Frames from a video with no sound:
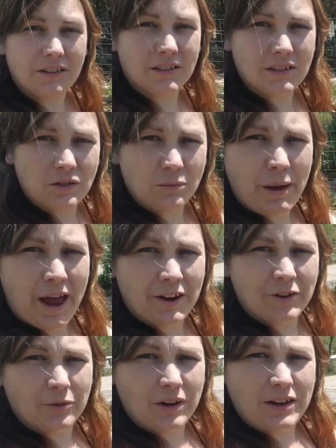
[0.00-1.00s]
This little
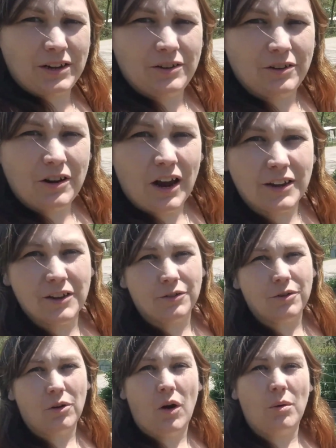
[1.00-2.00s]
patch right here, I can
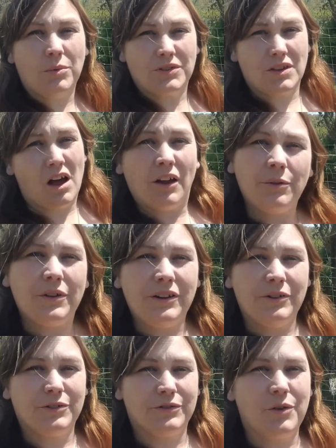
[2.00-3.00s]
grow almost 100
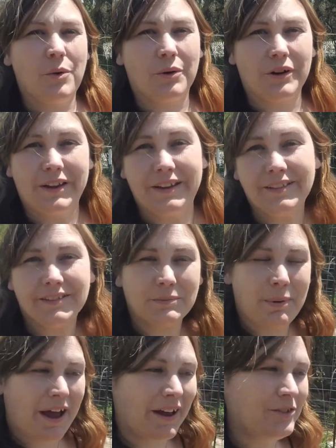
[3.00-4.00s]
ears of corn in this
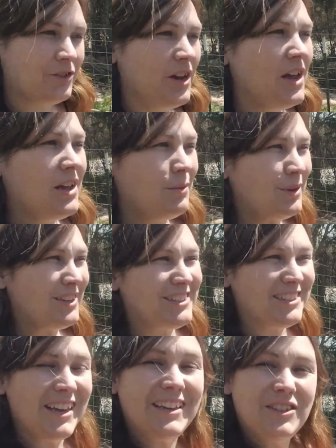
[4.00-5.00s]
patch because
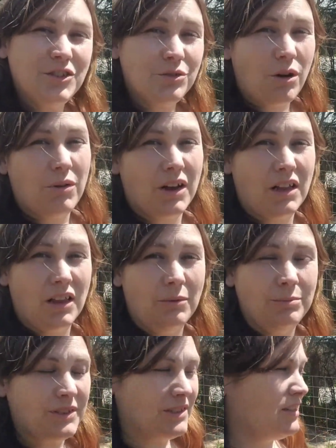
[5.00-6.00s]
it likes to grow in
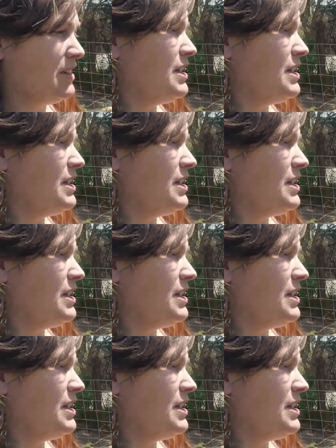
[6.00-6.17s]
clumps.